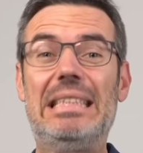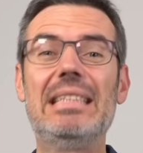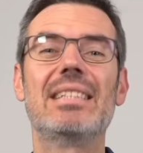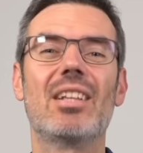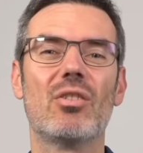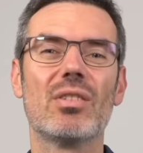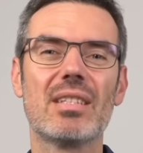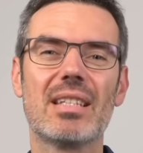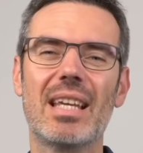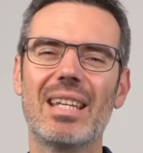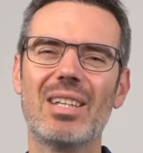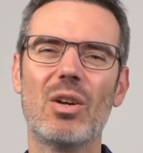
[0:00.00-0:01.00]
starts
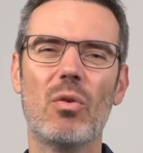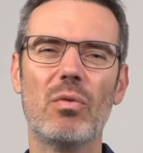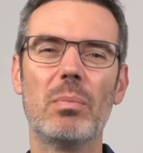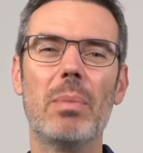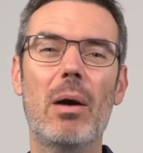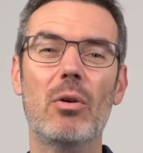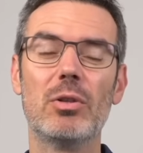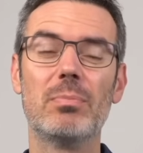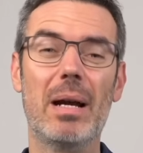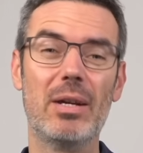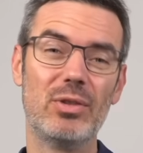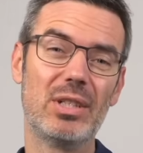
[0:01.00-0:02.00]
getting overpowered
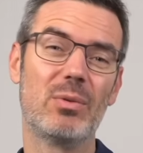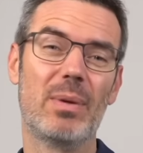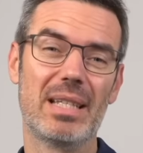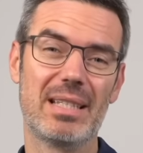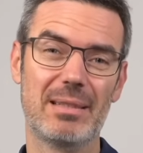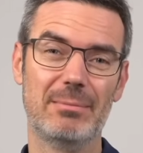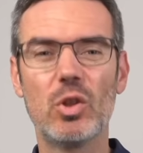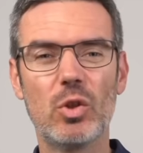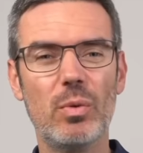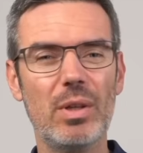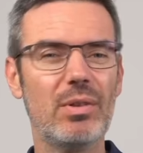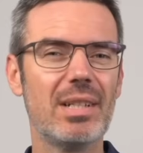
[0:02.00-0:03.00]
by requests.
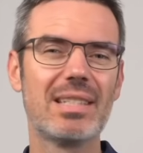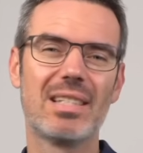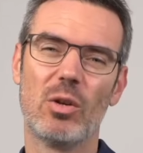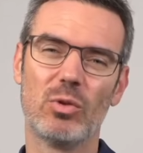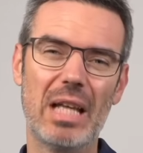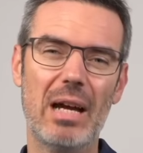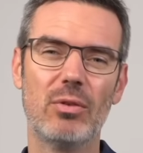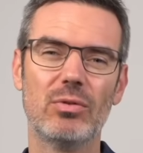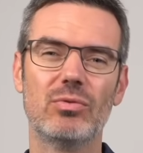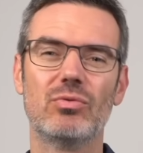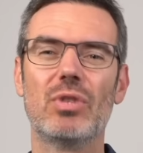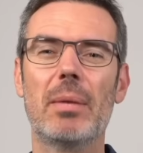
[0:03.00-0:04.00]
Queries slow
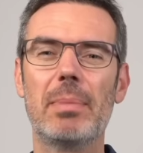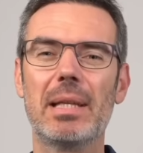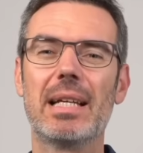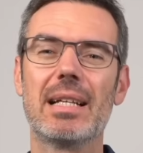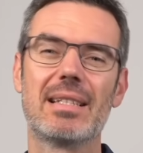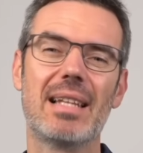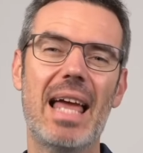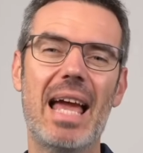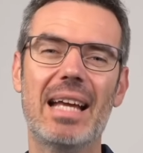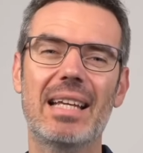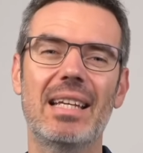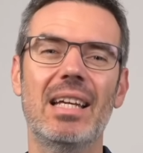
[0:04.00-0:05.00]
down, replicas
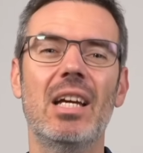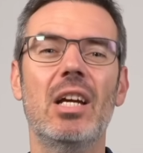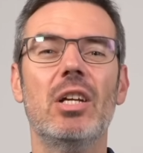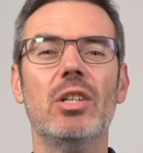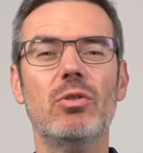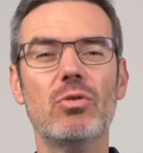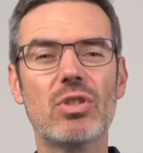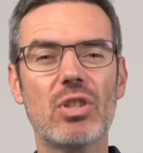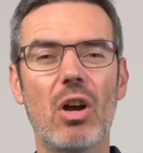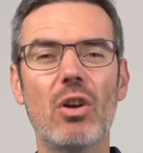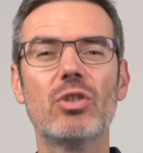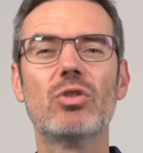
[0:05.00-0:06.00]
lag, you
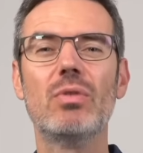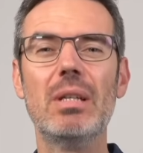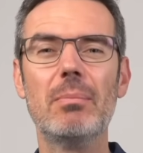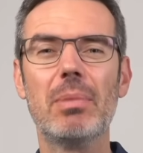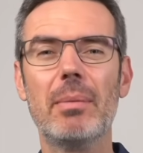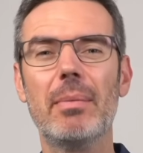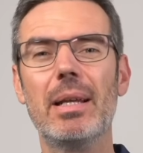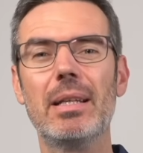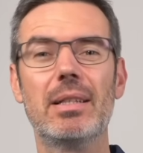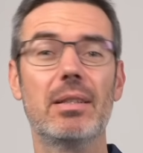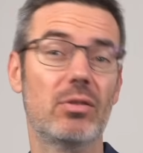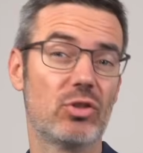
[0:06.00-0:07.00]
start to
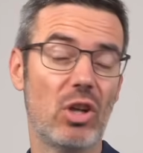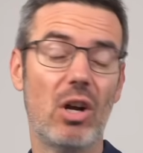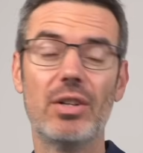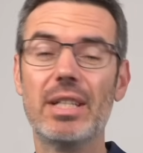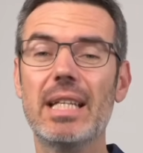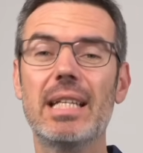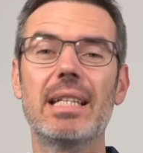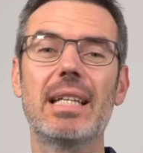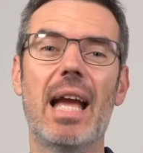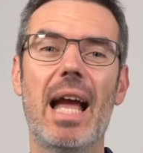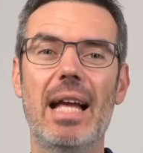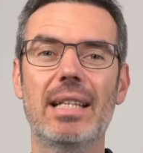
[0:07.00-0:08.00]
implement
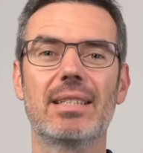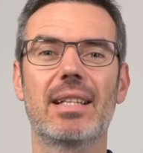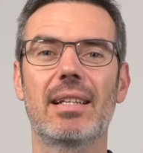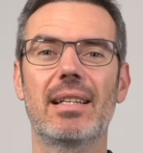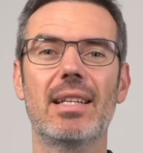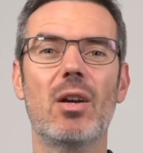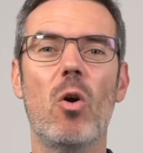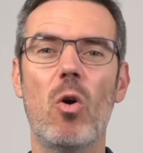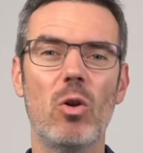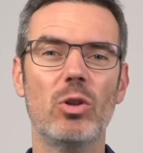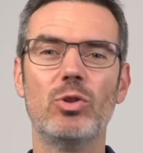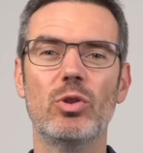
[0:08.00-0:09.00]
sharding and suddenly
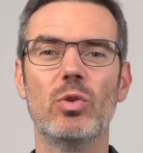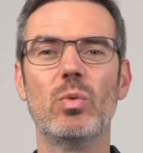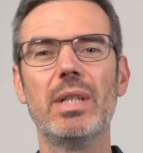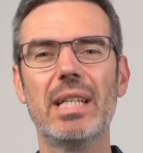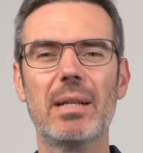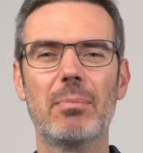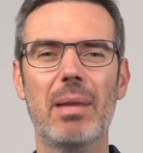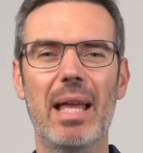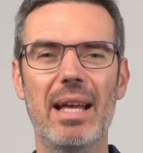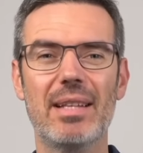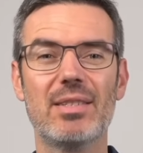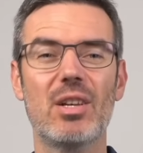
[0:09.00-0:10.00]
all your weekend
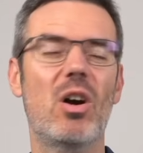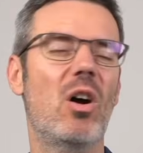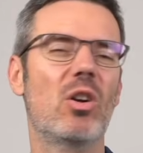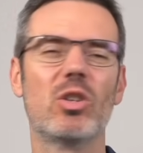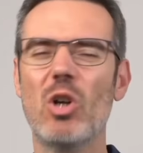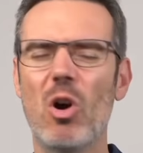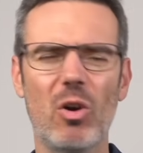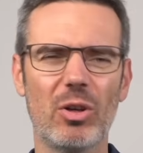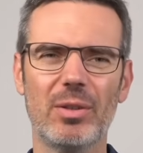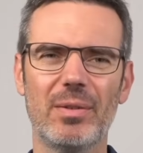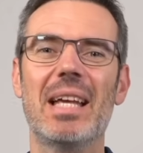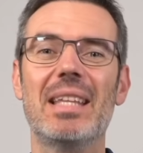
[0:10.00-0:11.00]
plans are
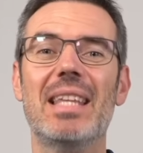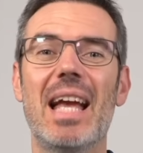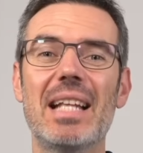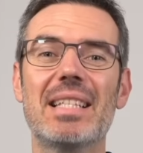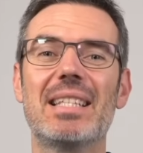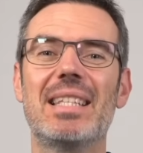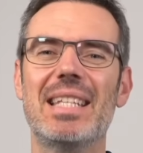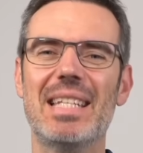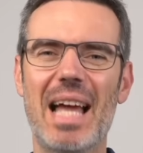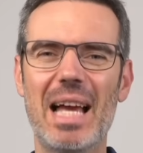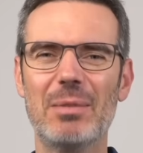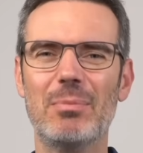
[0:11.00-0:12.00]
gone. That's the
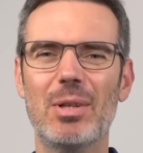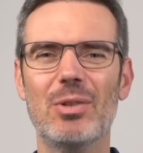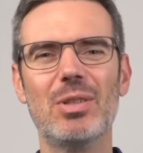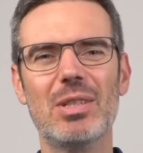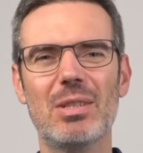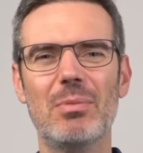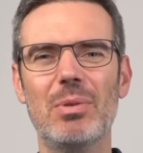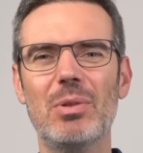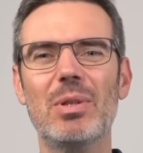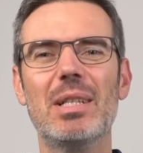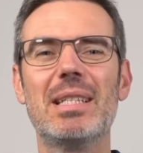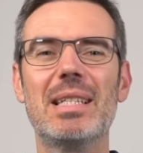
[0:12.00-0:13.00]
nightmare
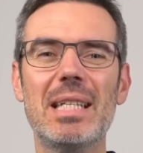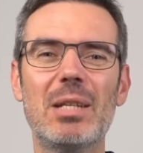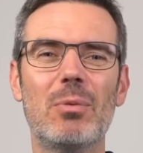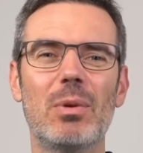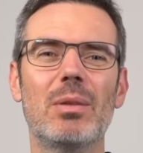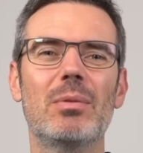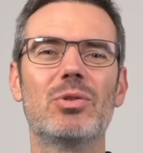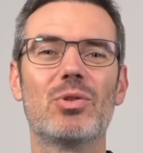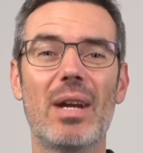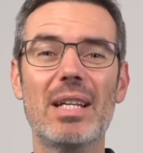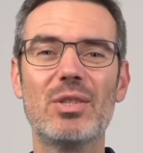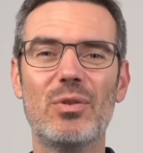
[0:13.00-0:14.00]
distributed SQL
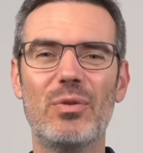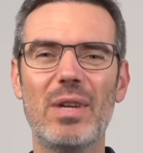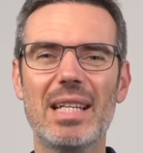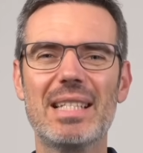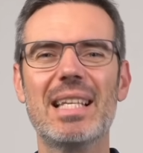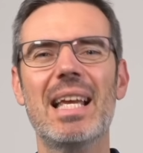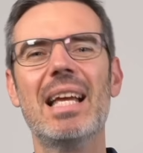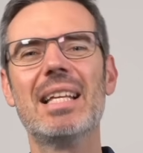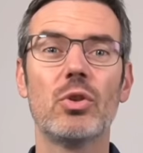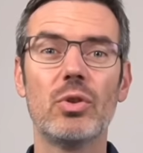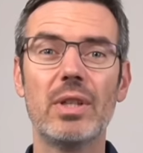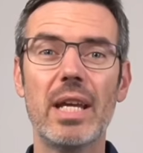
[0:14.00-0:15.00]
tries to fix.
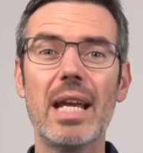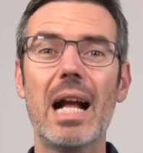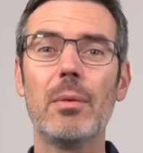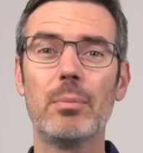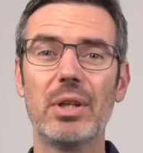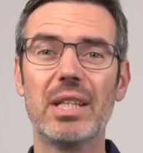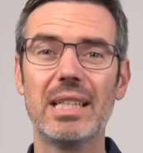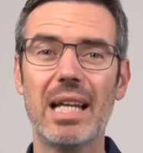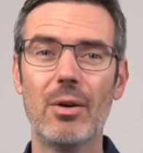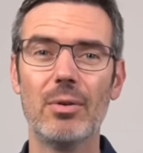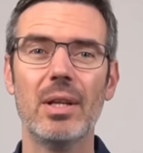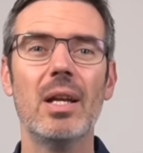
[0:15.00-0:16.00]
So today I'll break it
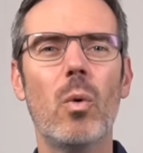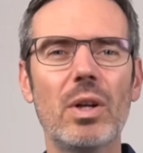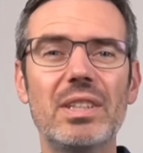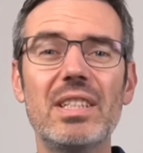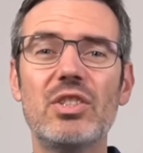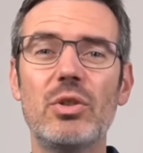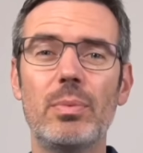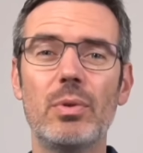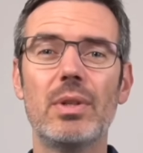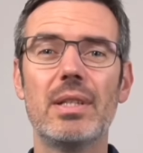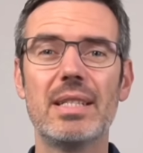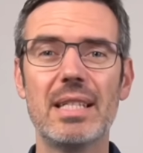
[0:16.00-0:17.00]
down. What
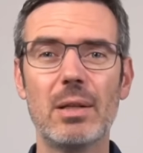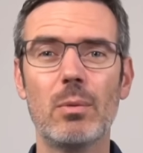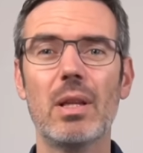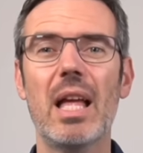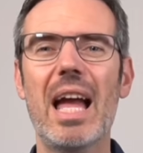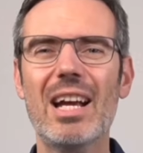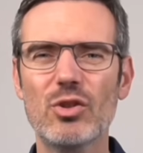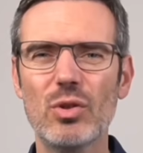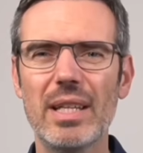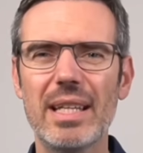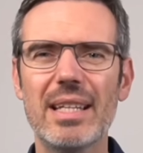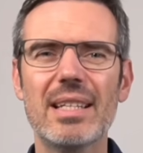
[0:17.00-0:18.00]
distributed SQL
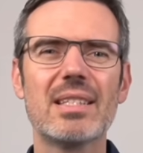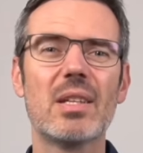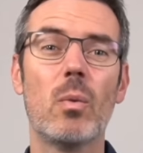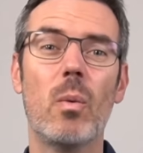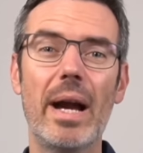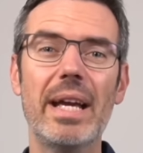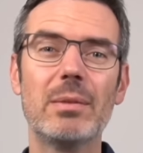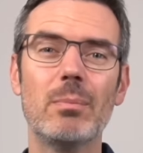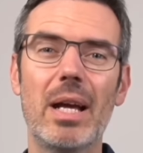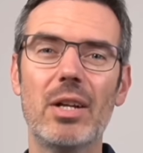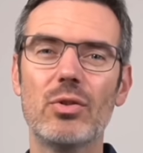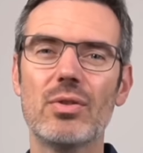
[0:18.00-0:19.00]
actually is, why
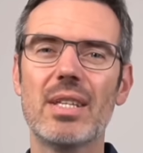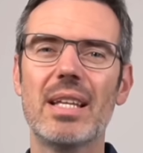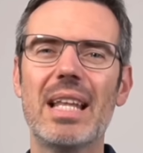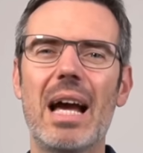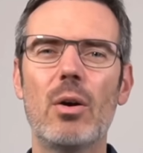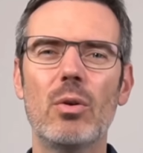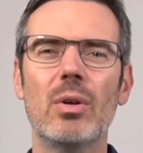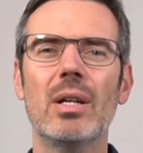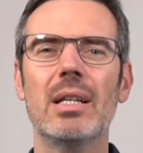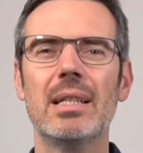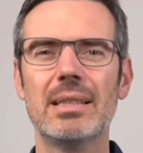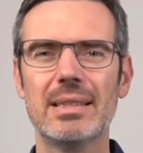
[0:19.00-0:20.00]
it matters and how
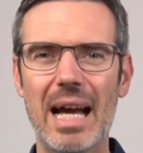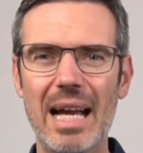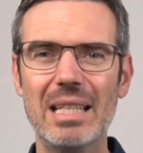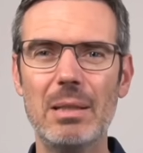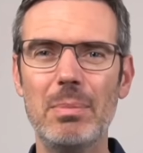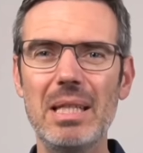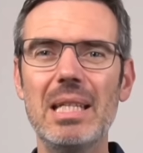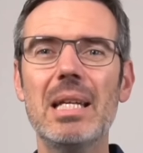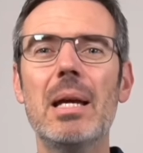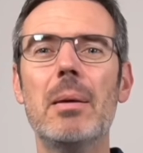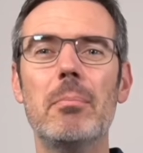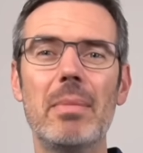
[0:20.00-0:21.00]

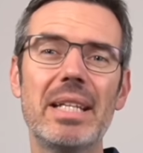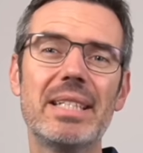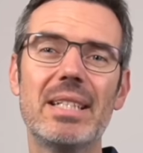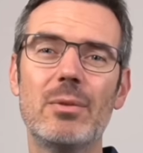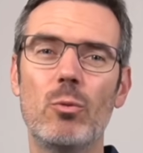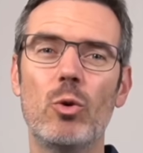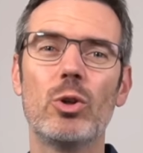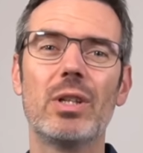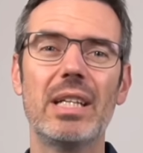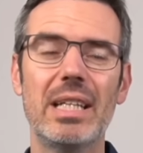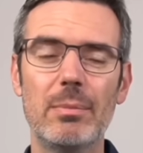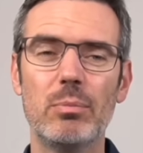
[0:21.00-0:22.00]
TiDB makes it
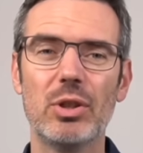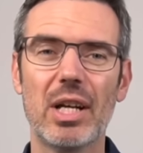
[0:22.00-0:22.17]
work in